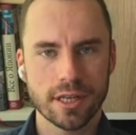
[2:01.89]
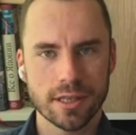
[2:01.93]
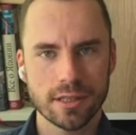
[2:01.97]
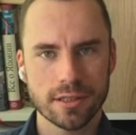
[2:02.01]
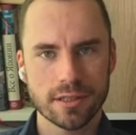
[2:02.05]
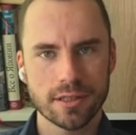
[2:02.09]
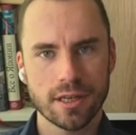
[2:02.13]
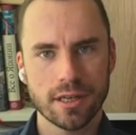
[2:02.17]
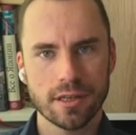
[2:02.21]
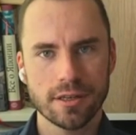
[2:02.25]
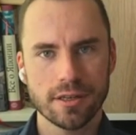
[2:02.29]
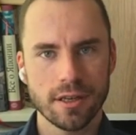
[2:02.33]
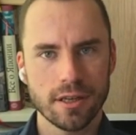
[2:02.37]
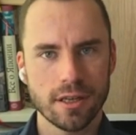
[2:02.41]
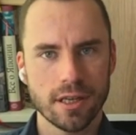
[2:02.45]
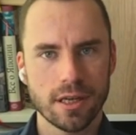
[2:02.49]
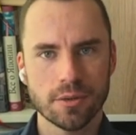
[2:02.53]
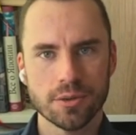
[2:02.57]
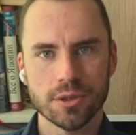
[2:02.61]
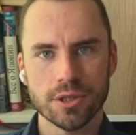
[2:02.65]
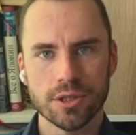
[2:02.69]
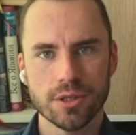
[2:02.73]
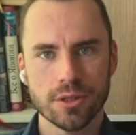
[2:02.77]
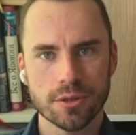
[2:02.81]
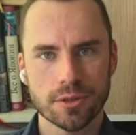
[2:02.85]
that
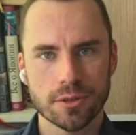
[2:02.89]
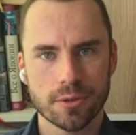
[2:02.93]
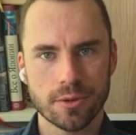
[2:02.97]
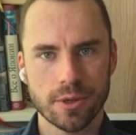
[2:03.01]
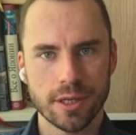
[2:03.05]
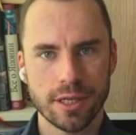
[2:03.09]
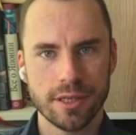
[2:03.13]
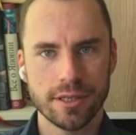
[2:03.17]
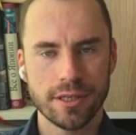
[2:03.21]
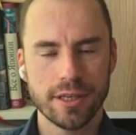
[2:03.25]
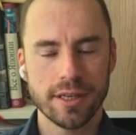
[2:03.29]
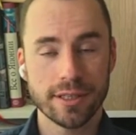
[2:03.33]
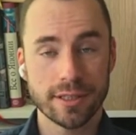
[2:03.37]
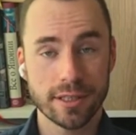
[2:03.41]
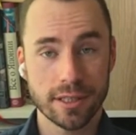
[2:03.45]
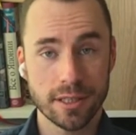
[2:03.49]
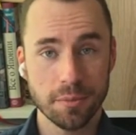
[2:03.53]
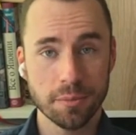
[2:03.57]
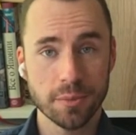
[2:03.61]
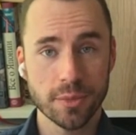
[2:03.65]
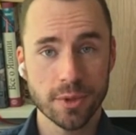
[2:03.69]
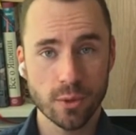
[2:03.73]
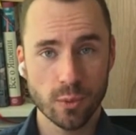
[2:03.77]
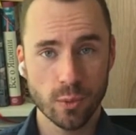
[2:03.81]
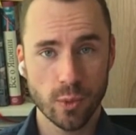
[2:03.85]
allows you to create a
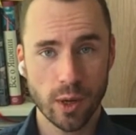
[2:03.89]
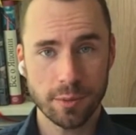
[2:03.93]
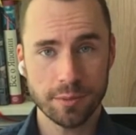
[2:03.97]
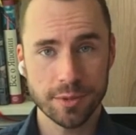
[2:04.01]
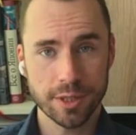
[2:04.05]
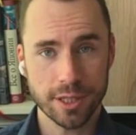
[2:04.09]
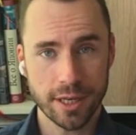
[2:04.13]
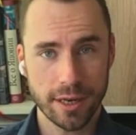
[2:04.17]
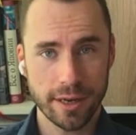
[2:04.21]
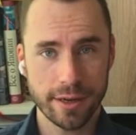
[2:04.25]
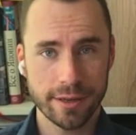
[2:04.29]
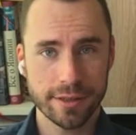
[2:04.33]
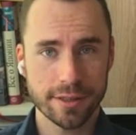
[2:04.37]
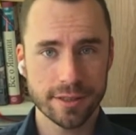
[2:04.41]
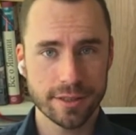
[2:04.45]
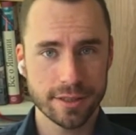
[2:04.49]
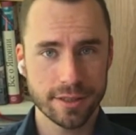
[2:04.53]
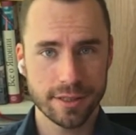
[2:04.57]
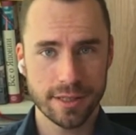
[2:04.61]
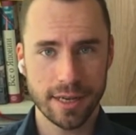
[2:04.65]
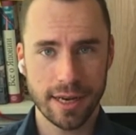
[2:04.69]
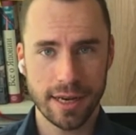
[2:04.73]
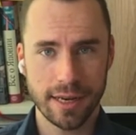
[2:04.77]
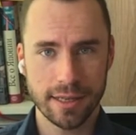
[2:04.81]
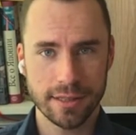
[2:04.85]
simple website
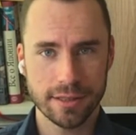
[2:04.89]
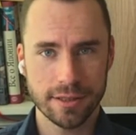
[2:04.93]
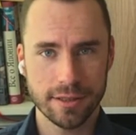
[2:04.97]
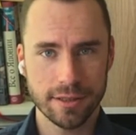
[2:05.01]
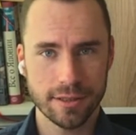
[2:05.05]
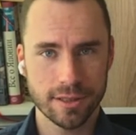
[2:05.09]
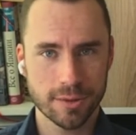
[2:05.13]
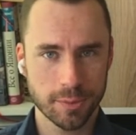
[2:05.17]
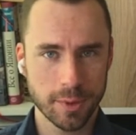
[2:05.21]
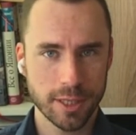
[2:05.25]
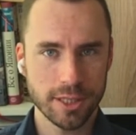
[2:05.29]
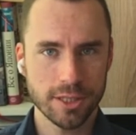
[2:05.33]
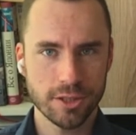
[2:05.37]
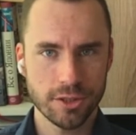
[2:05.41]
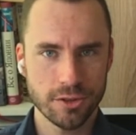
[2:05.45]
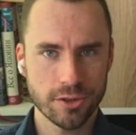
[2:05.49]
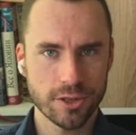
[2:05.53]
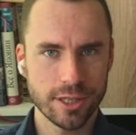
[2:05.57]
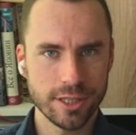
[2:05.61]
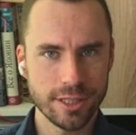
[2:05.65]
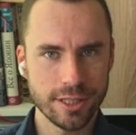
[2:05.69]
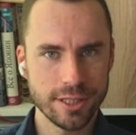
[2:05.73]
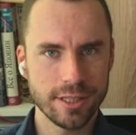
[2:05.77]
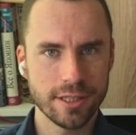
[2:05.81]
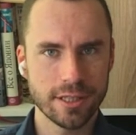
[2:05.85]
that explains your
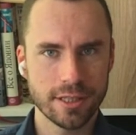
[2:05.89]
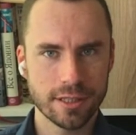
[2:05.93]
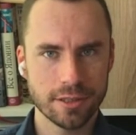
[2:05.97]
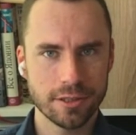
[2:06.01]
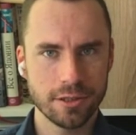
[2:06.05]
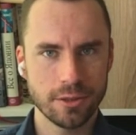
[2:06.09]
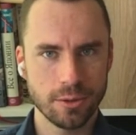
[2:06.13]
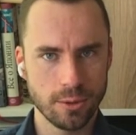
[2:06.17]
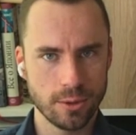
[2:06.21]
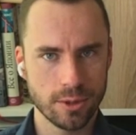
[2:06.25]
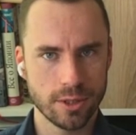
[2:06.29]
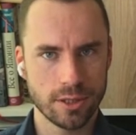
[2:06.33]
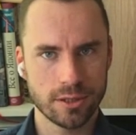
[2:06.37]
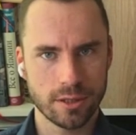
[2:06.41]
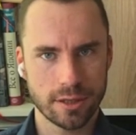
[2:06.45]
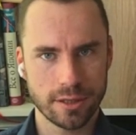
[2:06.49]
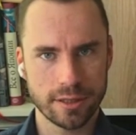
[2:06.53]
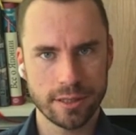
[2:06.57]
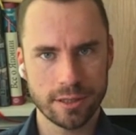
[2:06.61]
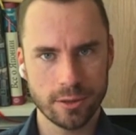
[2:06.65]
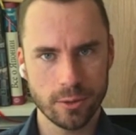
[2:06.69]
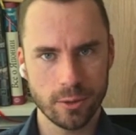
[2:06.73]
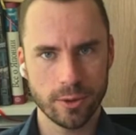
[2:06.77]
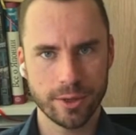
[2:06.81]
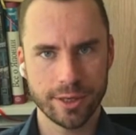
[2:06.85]
idea to the
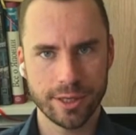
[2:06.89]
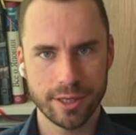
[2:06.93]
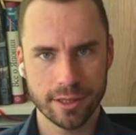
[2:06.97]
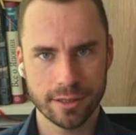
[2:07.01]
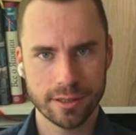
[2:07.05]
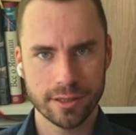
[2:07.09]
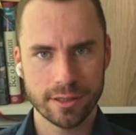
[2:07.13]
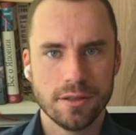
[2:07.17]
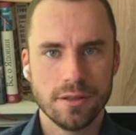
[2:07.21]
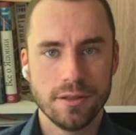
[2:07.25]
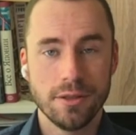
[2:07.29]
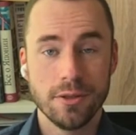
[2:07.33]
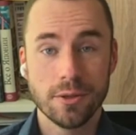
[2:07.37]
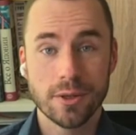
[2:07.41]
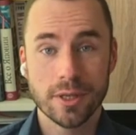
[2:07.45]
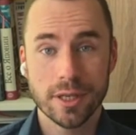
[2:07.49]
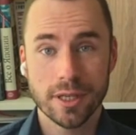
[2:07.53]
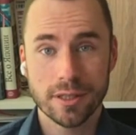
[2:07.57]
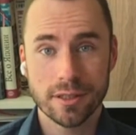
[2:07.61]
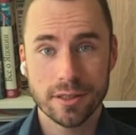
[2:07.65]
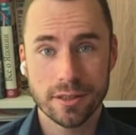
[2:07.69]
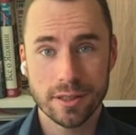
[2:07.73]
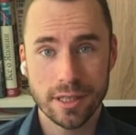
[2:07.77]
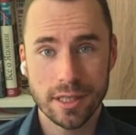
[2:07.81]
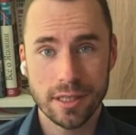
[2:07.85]
target audience. You
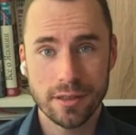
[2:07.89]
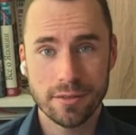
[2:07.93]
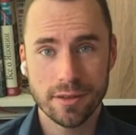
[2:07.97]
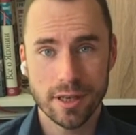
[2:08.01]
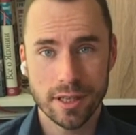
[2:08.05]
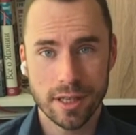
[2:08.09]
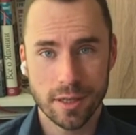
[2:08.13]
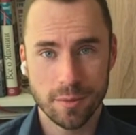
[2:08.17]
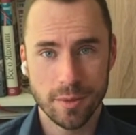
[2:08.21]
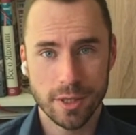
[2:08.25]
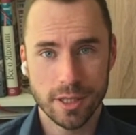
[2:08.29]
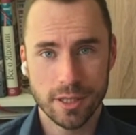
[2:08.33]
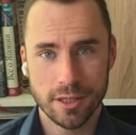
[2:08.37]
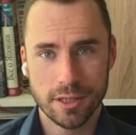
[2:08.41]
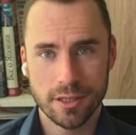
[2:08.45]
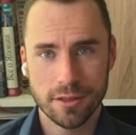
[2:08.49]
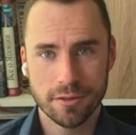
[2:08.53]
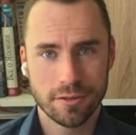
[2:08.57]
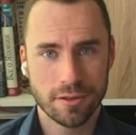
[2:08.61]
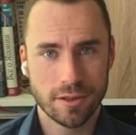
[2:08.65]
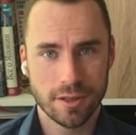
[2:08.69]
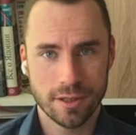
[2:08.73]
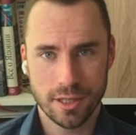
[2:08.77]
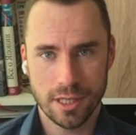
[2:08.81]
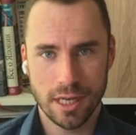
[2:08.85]
can leave an ability
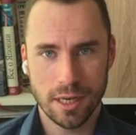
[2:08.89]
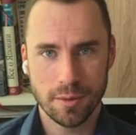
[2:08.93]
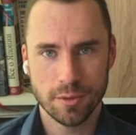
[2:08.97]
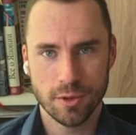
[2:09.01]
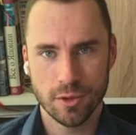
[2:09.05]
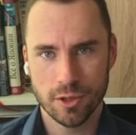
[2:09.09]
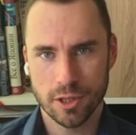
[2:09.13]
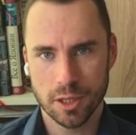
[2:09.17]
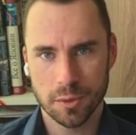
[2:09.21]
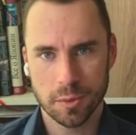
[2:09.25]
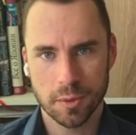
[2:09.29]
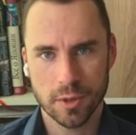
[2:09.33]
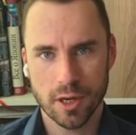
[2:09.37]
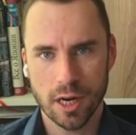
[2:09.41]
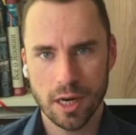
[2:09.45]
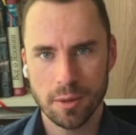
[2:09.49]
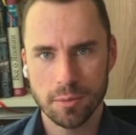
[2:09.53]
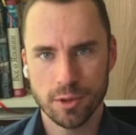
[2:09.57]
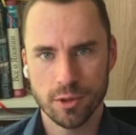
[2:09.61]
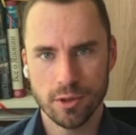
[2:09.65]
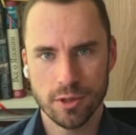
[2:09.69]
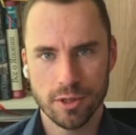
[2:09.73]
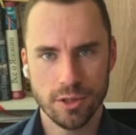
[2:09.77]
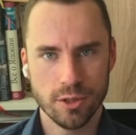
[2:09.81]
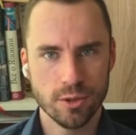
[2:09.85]
for them to subscribe
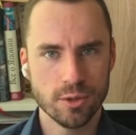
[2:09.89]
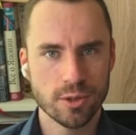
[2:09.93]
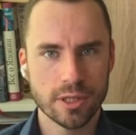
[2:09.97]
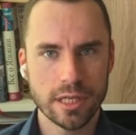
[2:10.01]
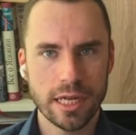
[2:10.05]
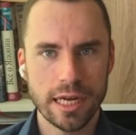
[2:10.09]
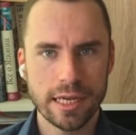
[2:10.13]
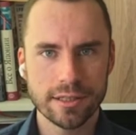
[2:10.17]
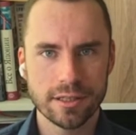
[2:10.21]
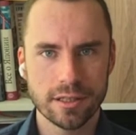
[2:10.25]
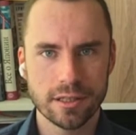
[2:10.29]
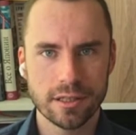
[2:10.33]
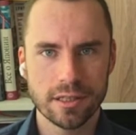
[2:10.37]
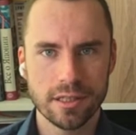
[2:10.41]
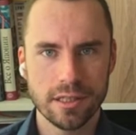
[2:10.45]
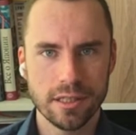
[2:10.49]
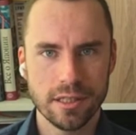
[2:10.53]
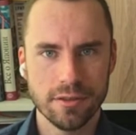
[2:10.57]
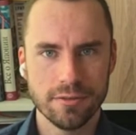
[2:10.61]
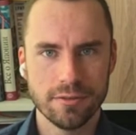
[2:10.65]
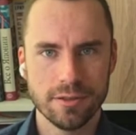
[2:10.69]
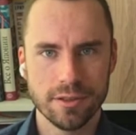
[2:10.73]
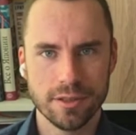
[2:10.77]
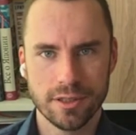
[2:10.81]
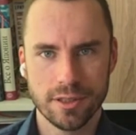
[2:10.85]
to a newsletter
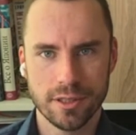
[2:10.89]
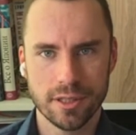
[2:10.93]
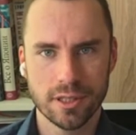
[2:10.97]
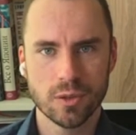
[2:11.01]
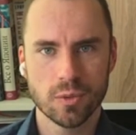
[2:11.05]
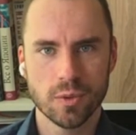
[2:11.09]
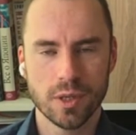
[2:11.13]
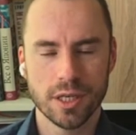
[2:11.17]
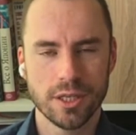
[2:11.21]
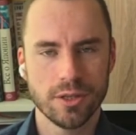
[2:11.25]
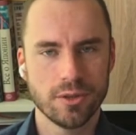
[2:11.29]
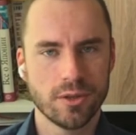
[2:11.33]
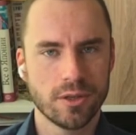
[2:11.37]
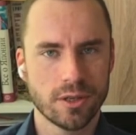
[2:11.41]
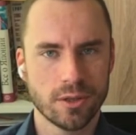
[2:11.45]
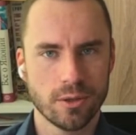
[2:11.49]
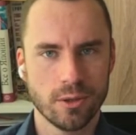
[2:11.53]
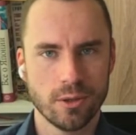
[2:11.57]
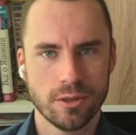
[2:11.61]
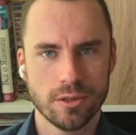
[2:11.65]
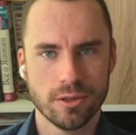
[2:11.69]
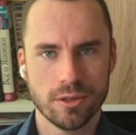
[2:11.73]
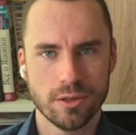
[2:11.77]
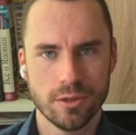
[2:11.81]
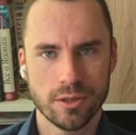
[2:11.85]
if in this way you're
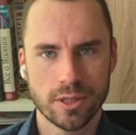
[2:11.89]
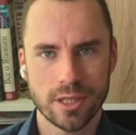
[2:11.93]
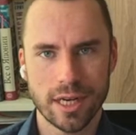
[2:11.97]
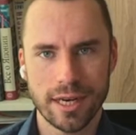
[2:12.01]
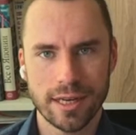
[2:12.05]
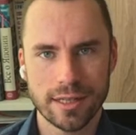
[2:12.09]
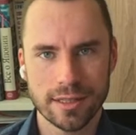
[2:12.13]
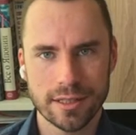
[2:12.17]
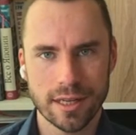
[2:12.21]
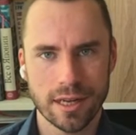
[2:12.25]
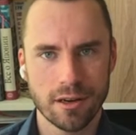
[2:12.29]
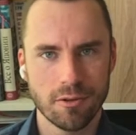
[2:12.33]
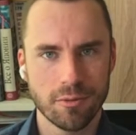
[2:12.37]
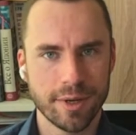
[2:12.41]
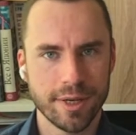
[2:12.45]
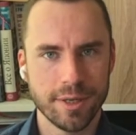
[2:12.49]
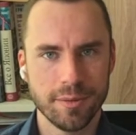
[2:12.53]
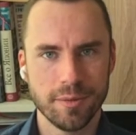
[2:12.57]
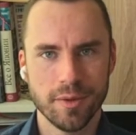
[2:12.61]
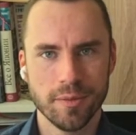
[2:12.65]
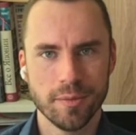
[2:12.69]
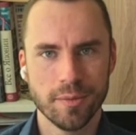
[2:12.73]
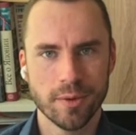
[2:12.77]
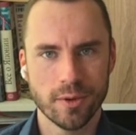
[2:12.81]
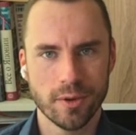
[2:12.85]
going to test how many
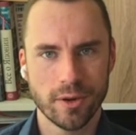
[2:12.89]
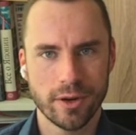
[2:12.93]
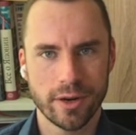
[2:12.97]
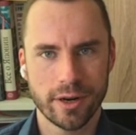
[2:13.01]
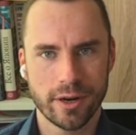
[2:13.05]
people are